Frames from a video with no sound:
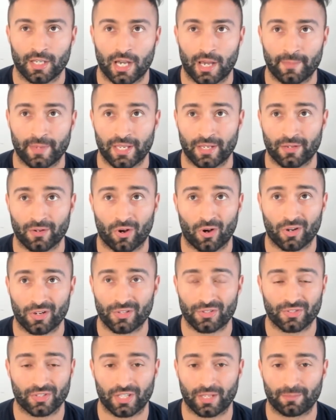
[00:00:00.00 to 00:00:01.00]
I mean,
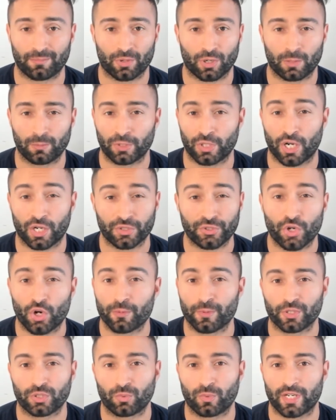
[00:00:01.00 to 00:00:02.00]
honestly, probably
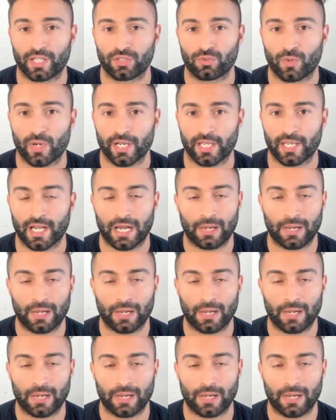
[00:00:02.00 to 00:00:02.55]
October 2020,